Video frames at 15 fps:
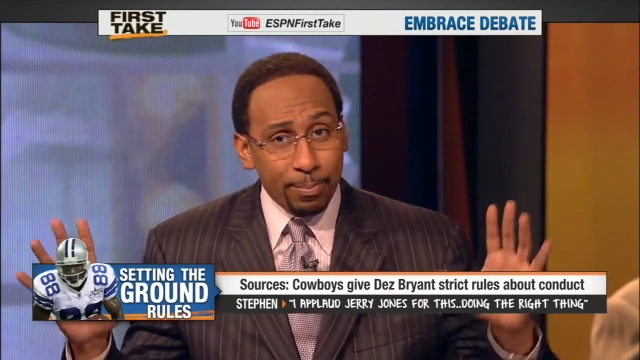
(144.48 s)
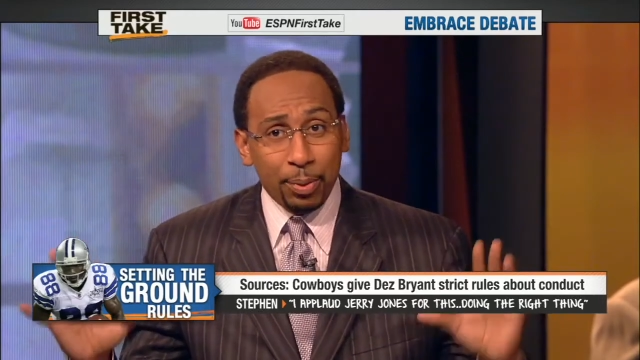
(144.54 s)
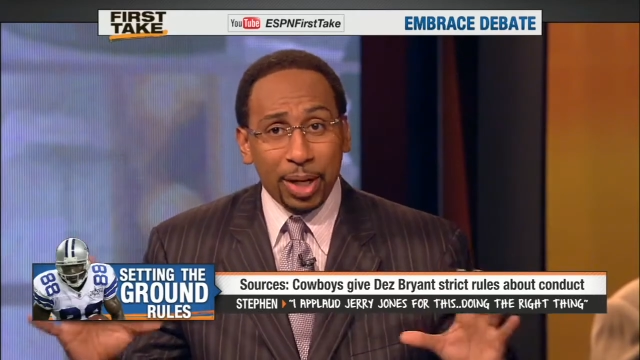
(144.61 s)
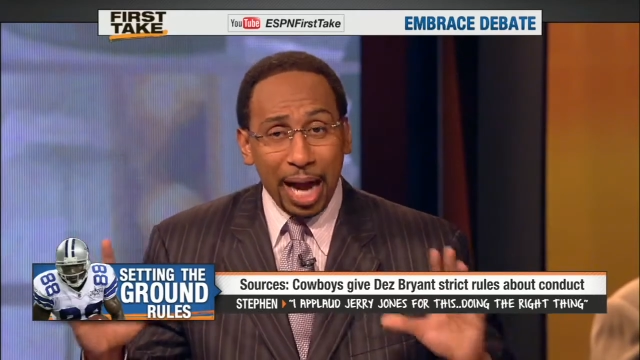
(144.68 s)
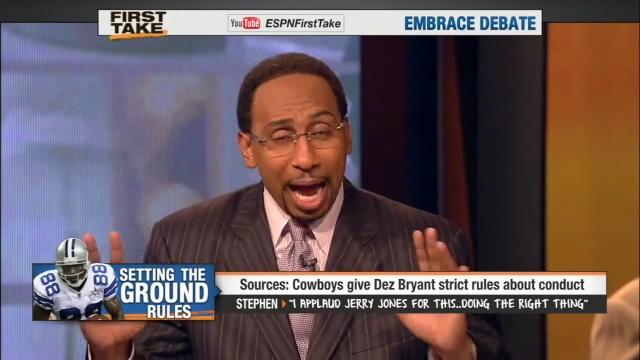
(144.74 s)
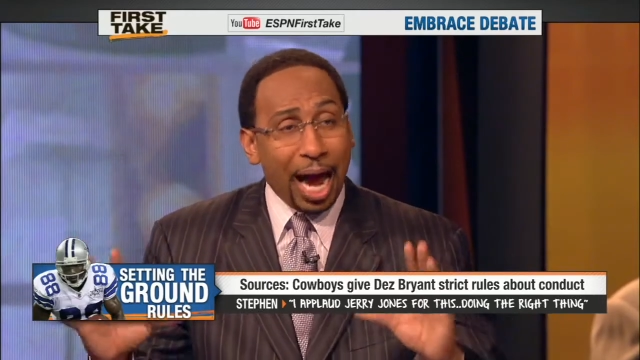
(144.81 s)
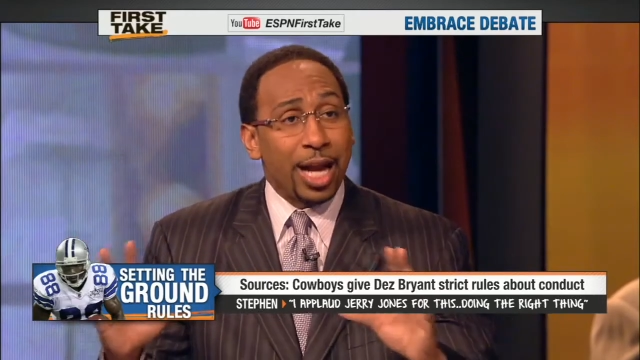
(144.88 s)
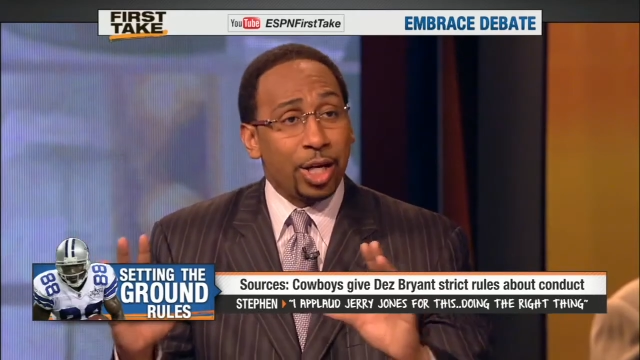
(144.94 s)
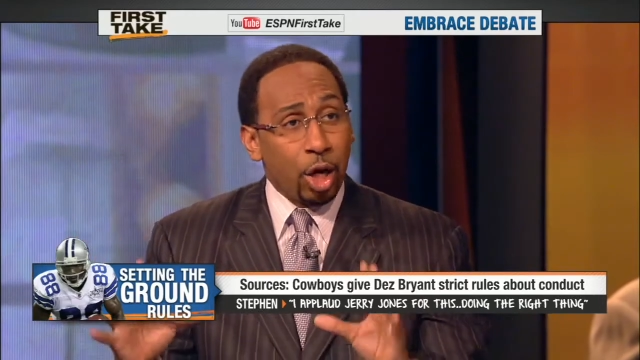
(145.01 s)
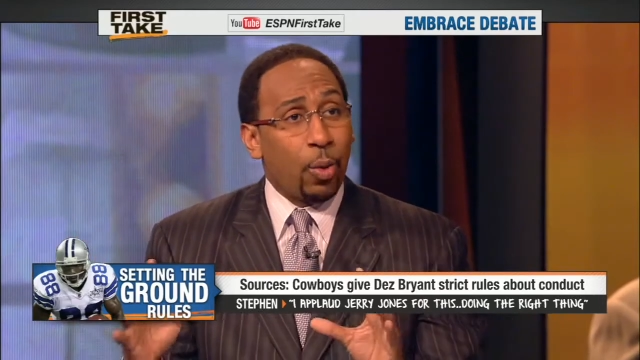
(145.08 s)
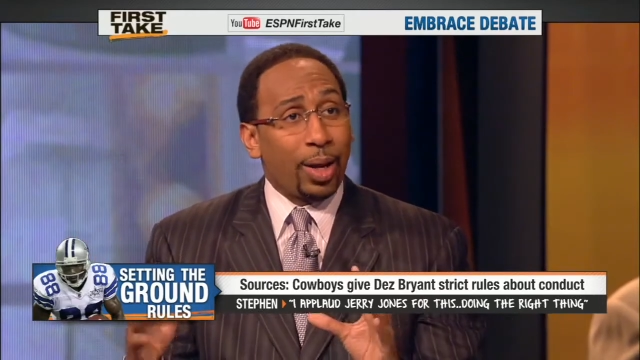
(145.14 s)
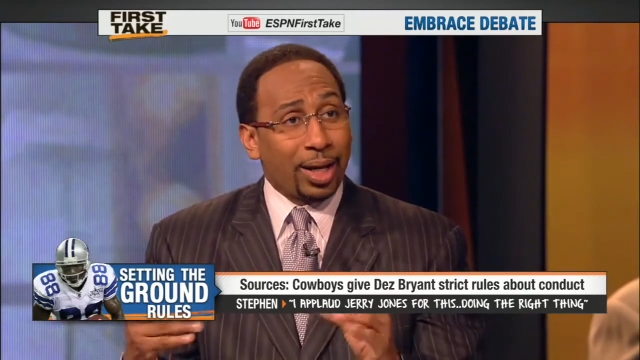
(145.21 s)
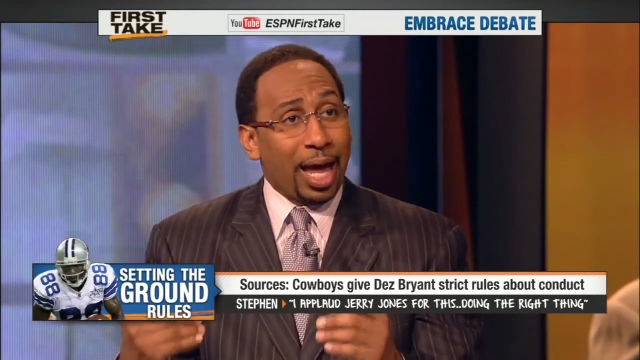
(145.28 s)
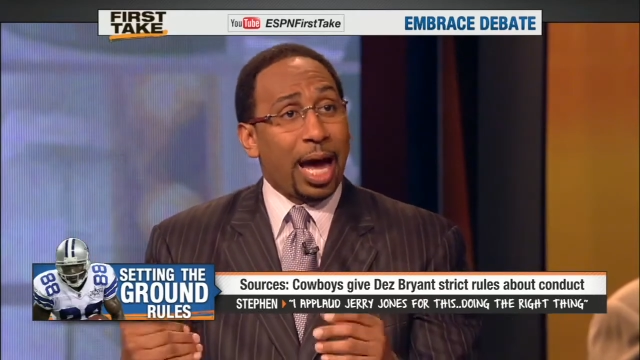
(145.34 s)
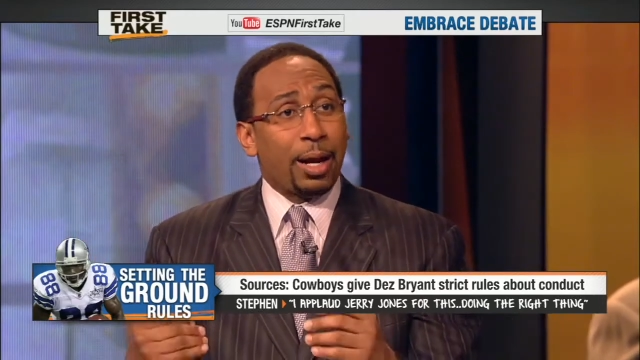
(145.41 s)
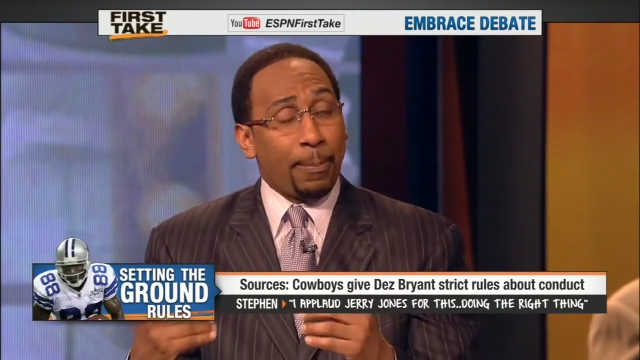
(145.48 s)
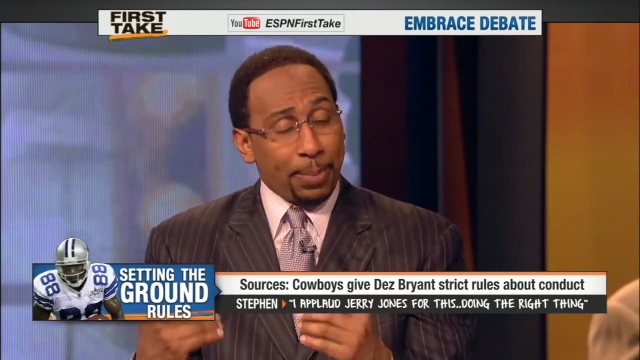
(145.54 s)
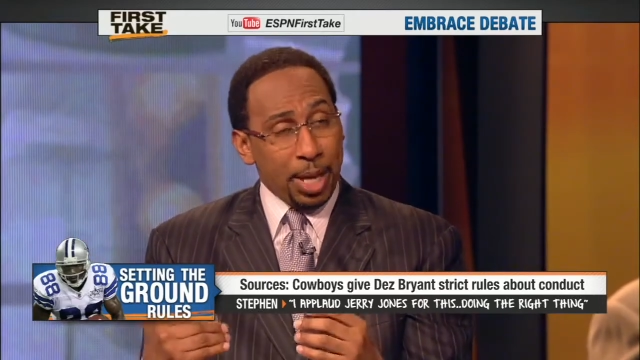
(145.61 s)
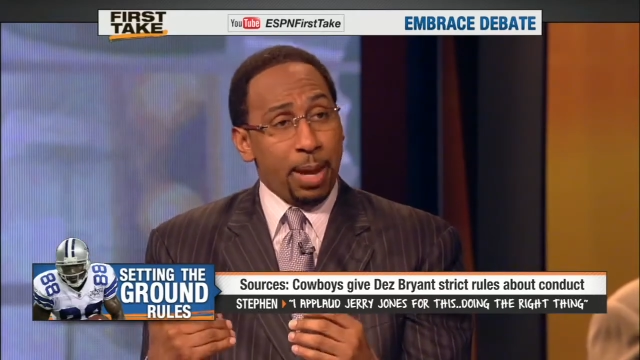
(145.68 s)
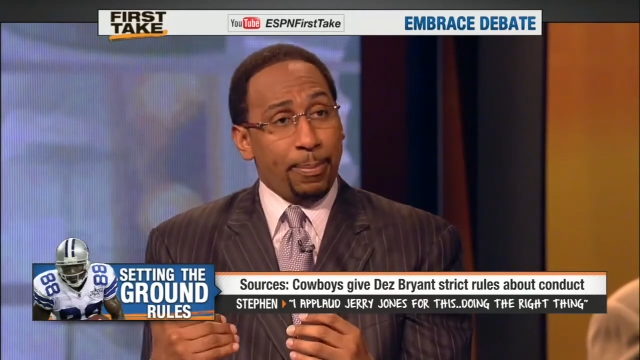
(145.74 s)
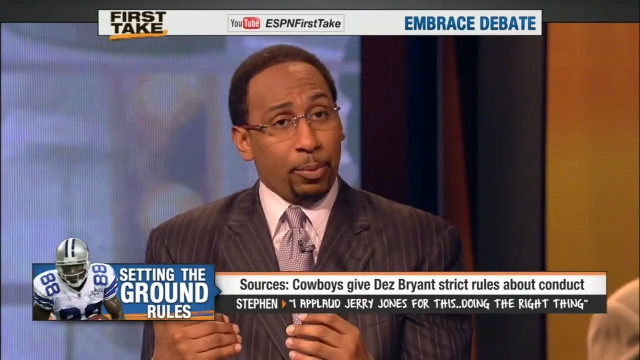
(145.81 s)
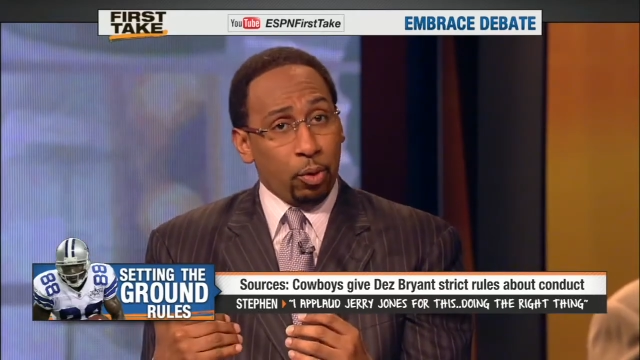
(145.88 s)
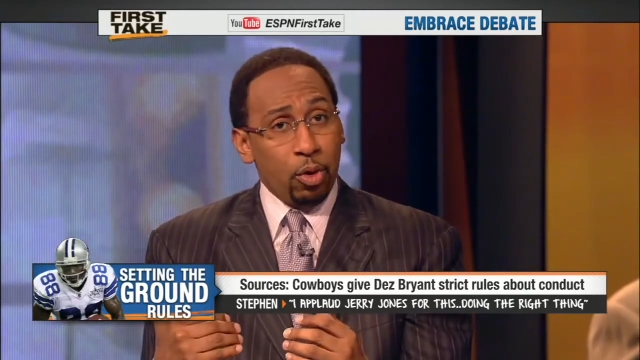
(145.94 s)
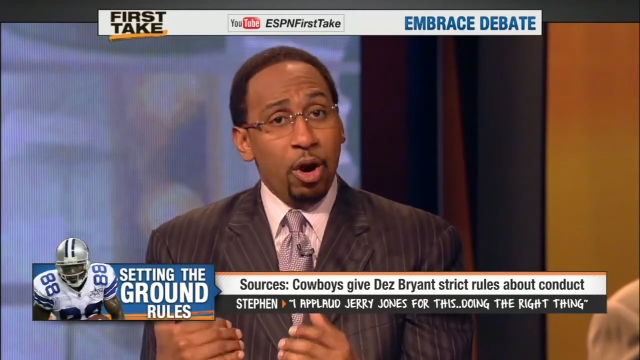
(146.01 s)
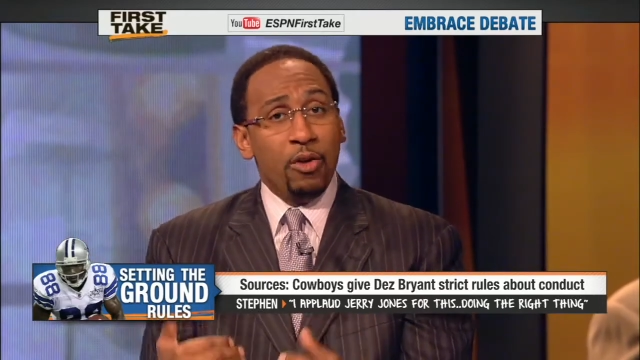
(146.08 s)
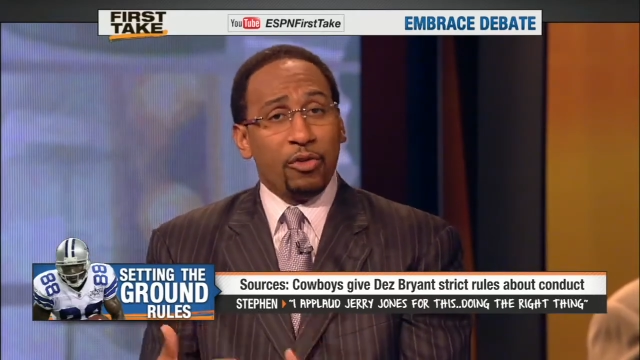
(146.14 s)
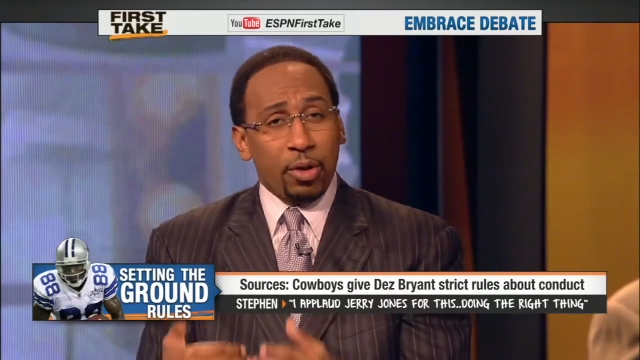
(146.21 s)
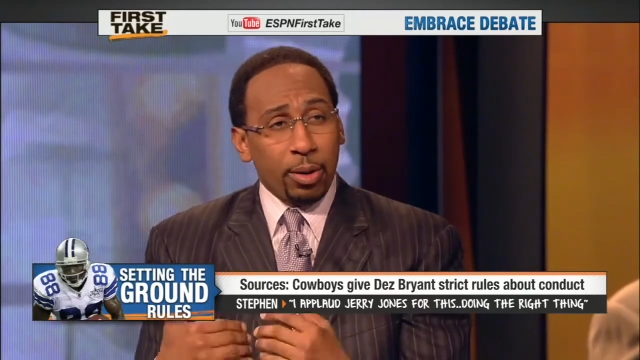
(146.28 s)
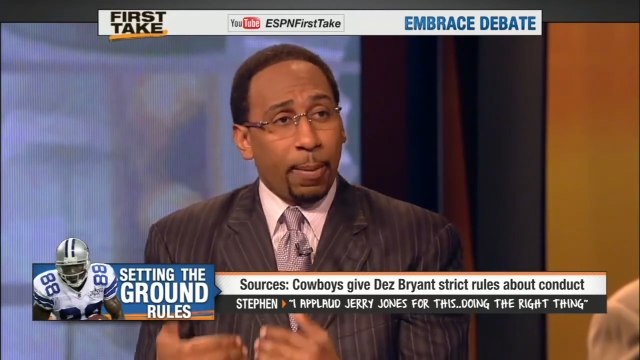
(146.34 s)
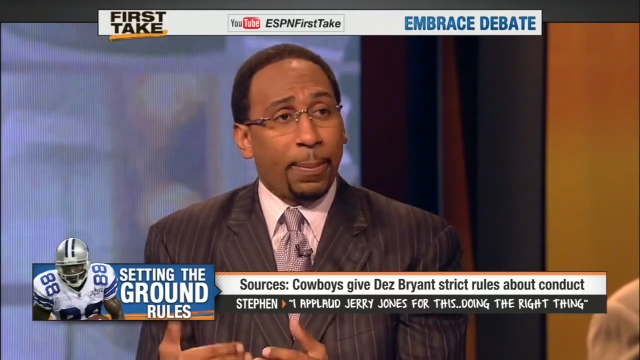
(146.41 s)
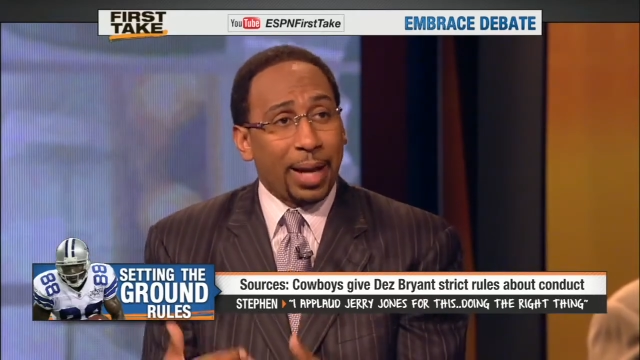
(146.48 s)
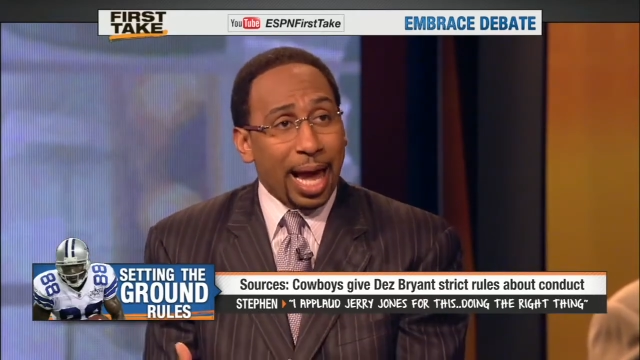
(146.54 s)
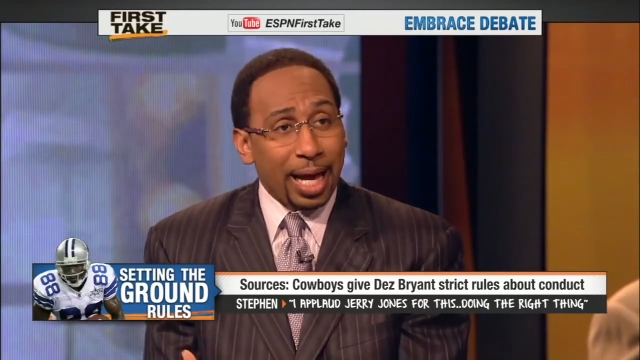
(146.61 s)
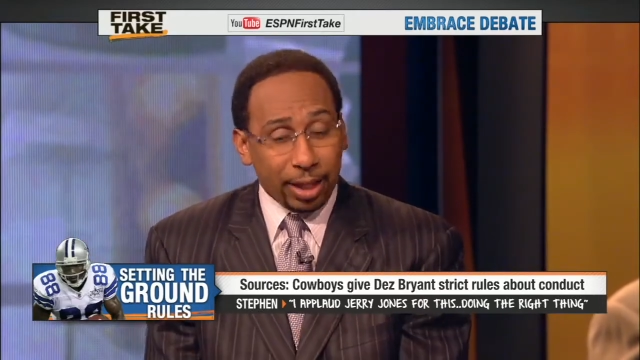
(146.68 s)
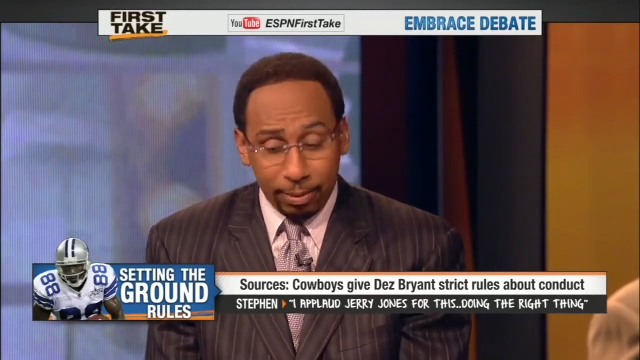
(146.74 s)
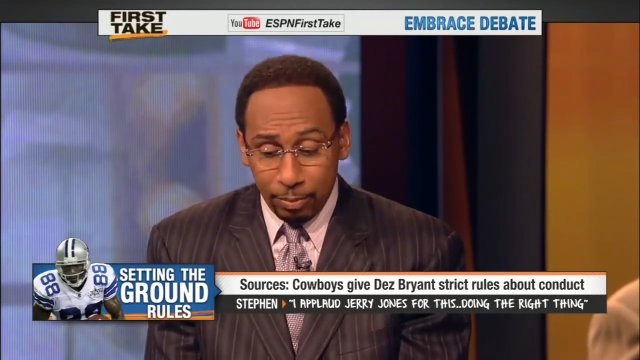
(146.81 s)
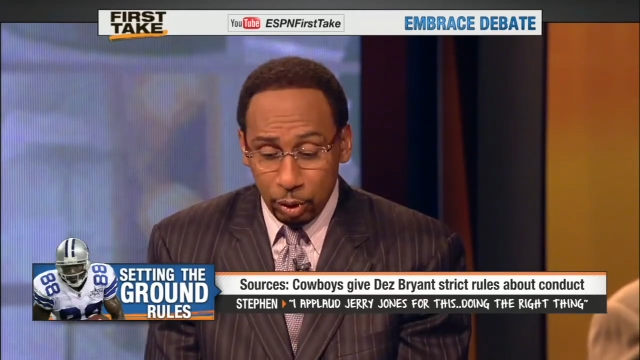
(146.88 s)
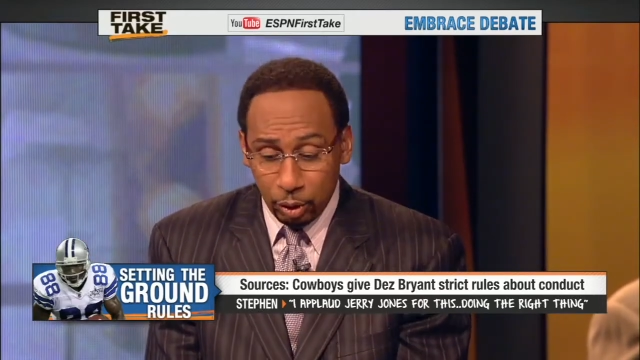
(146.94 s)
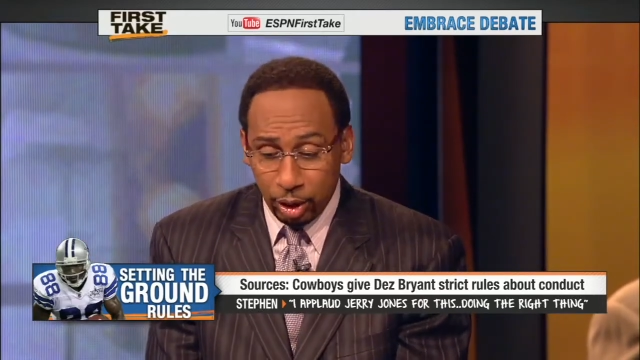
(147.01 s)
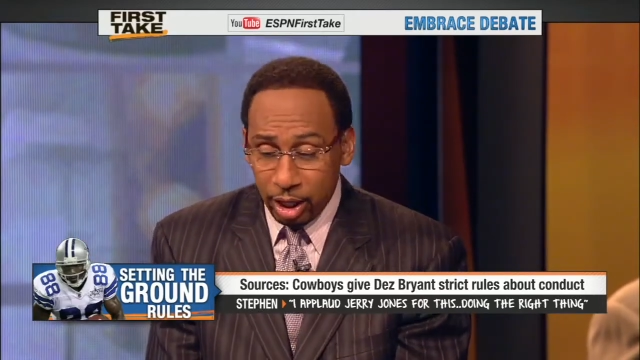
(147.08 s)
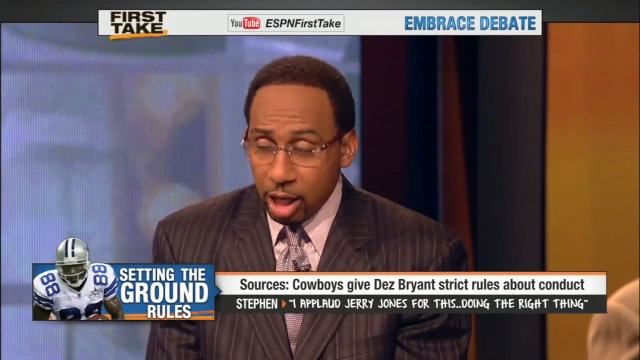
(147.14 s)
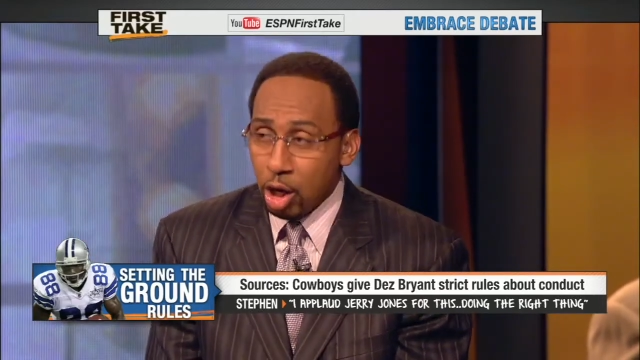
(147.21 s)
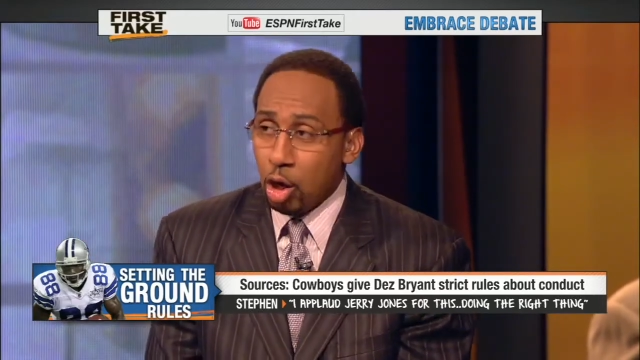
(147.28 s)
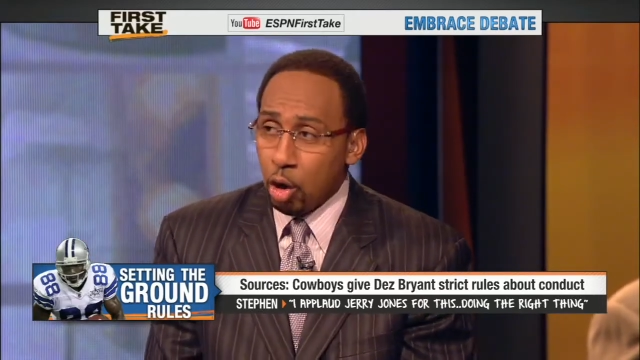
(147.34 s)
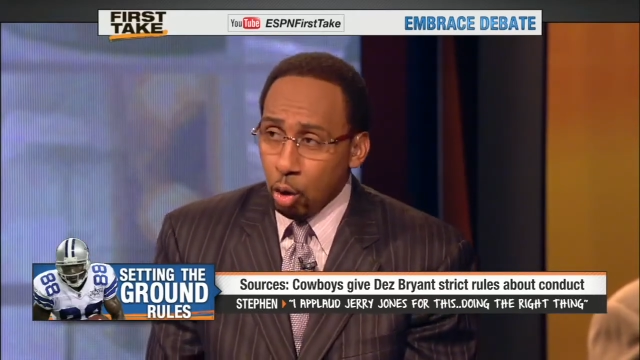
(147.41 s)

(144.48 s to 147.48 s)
but I know a lot of people from the black community